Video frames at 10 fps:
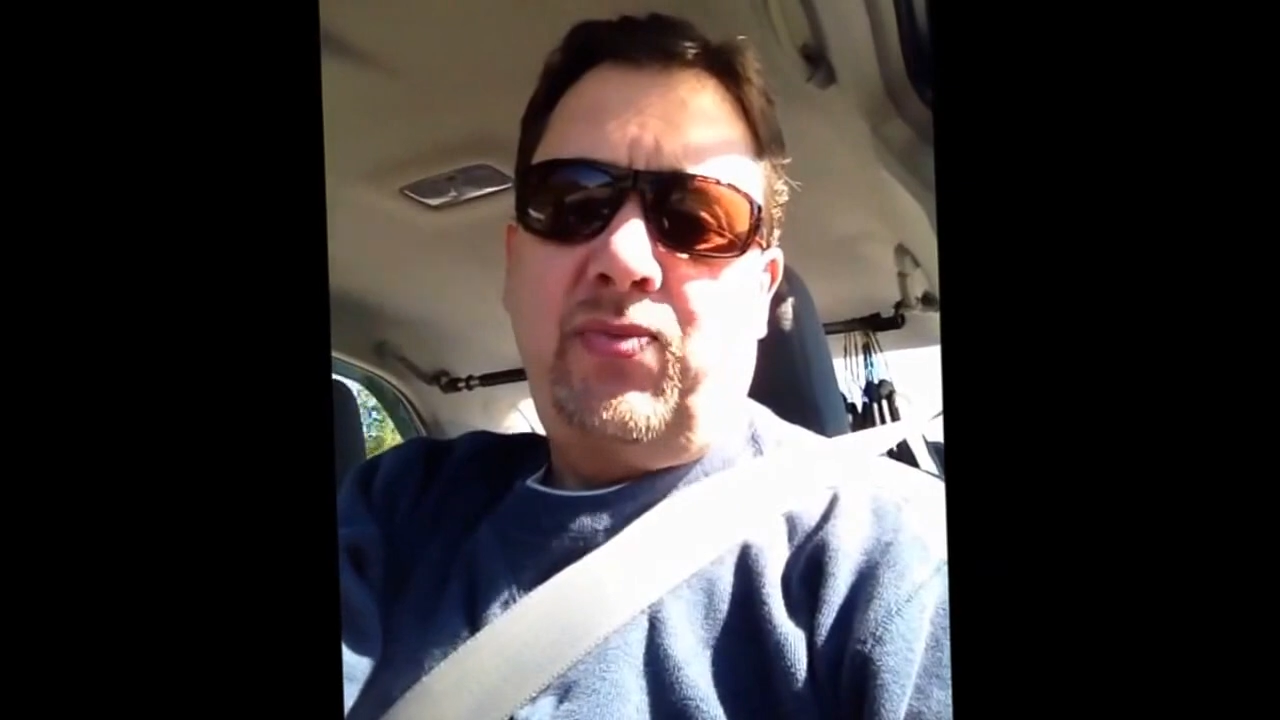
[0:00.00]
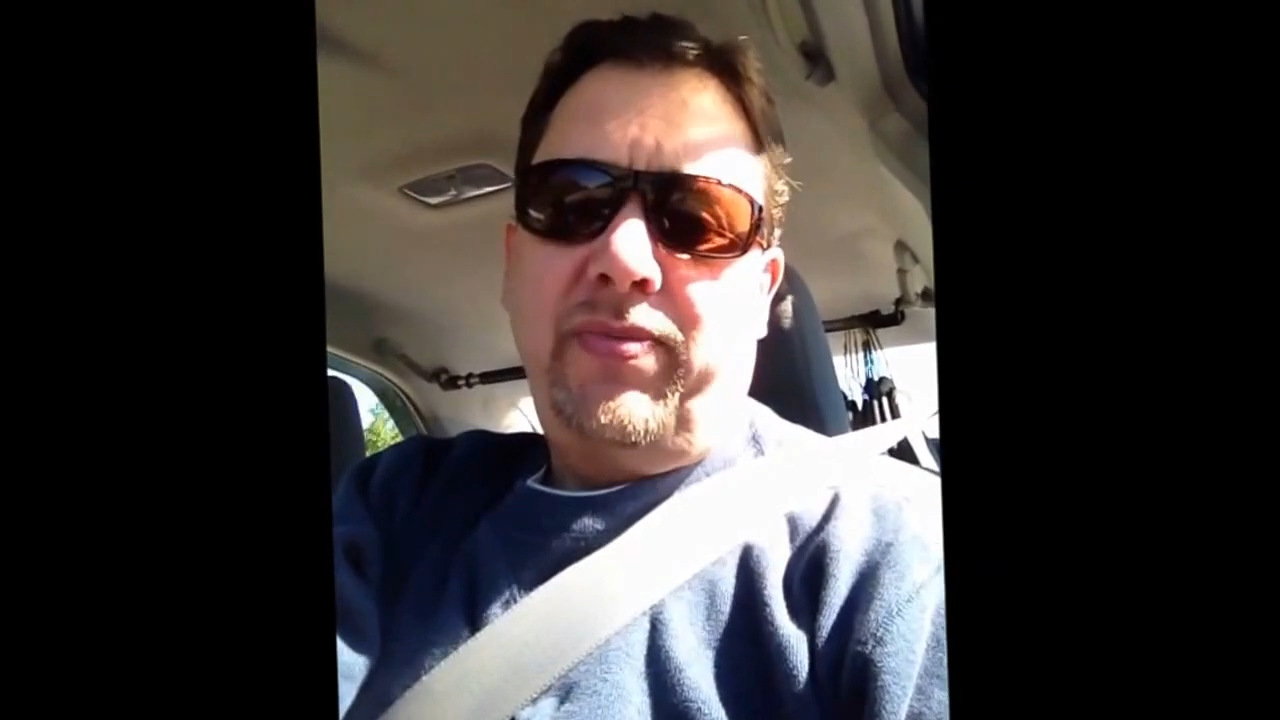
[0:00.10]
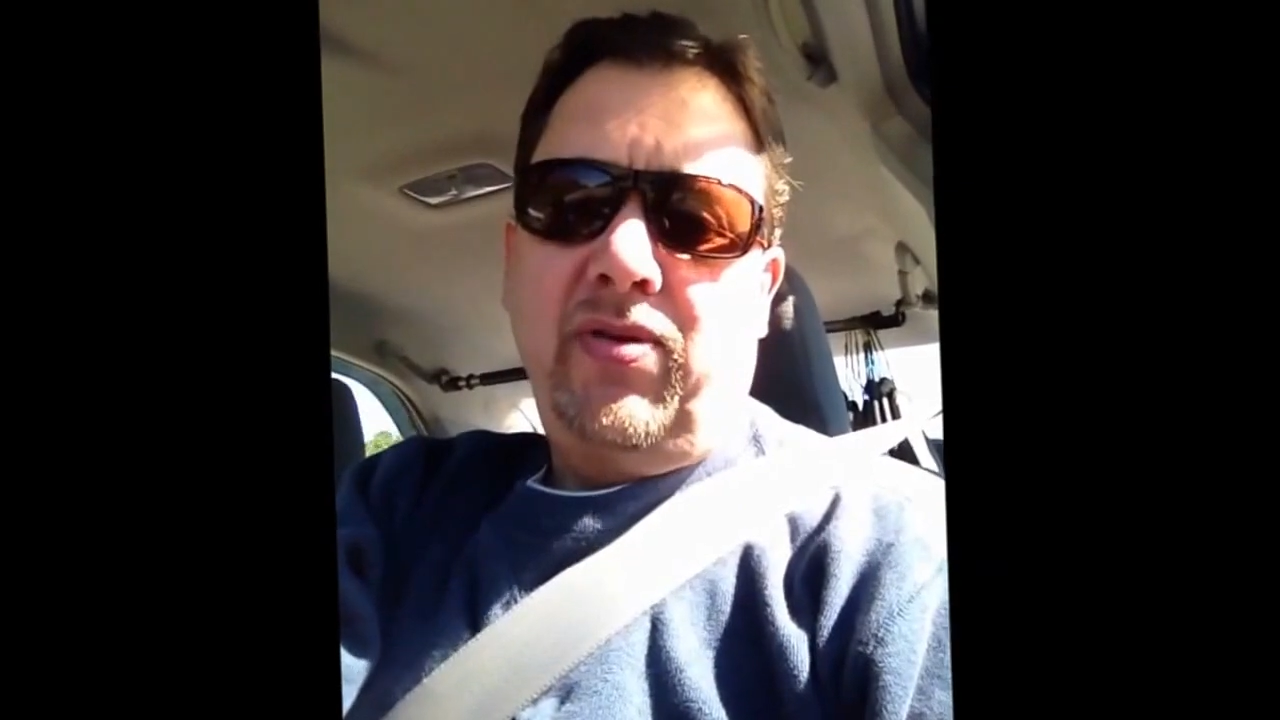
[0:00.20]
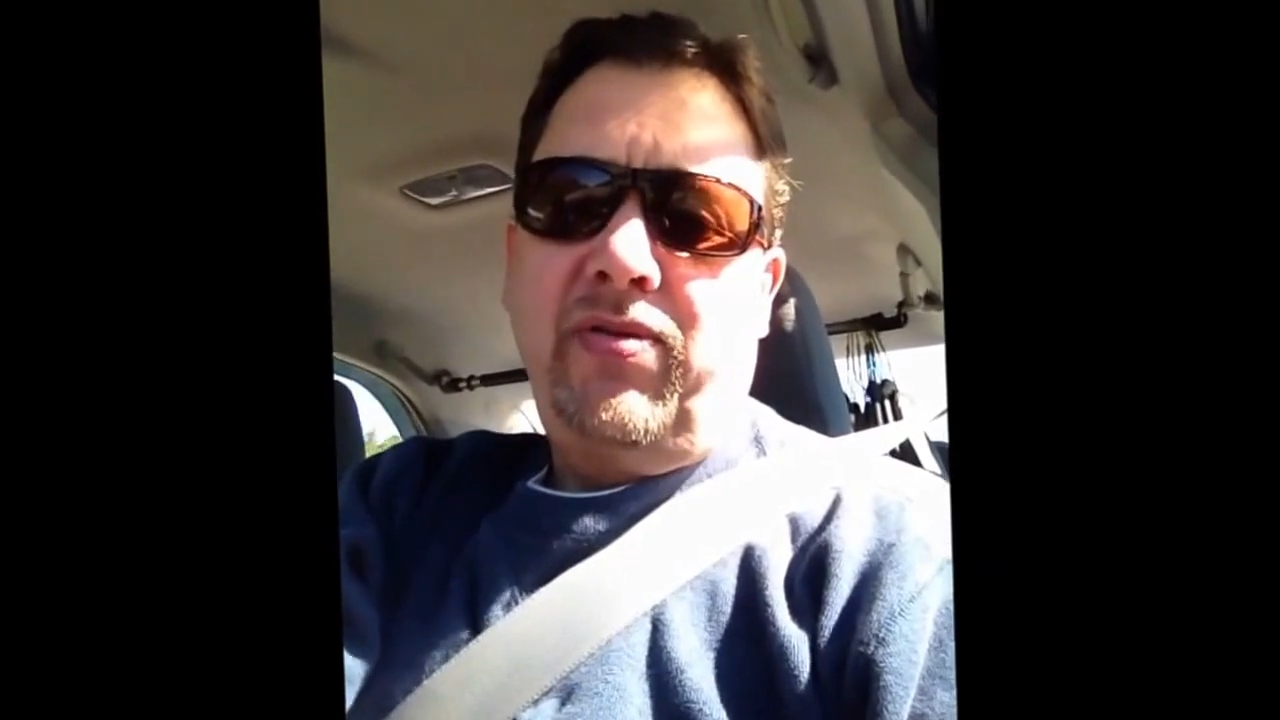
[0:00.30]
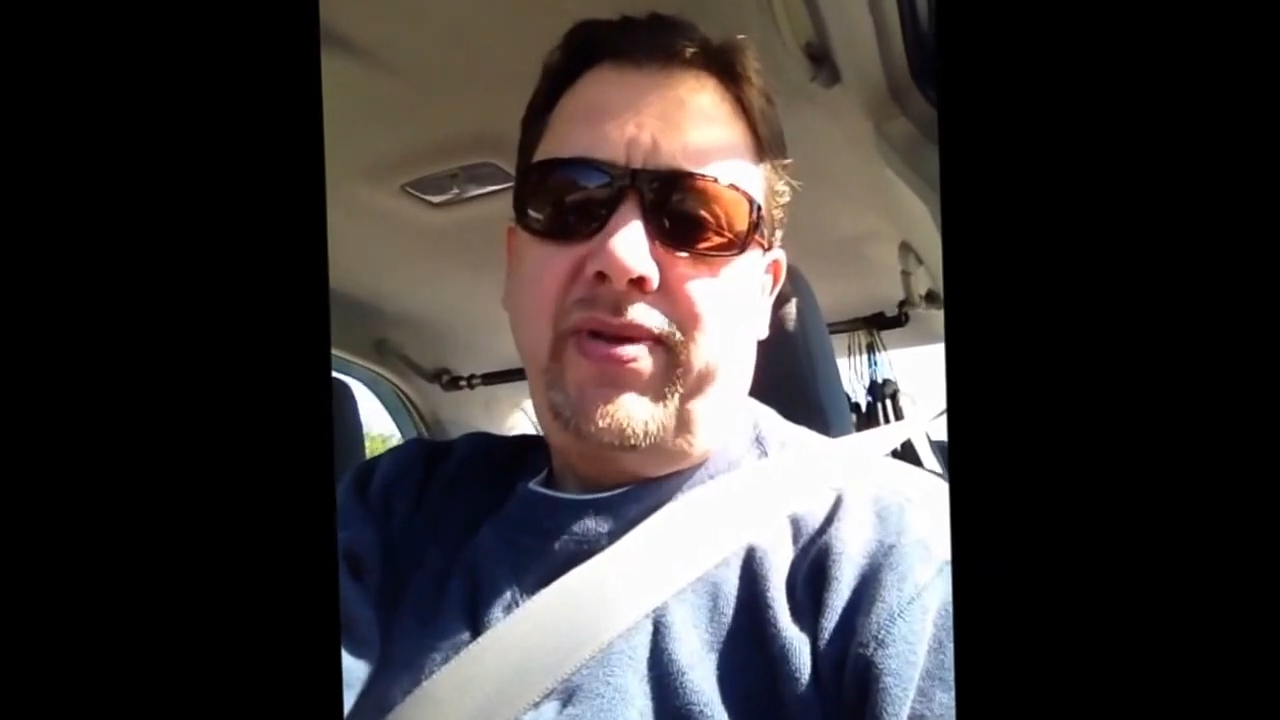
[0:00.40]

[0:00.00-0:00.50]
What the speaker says: we build the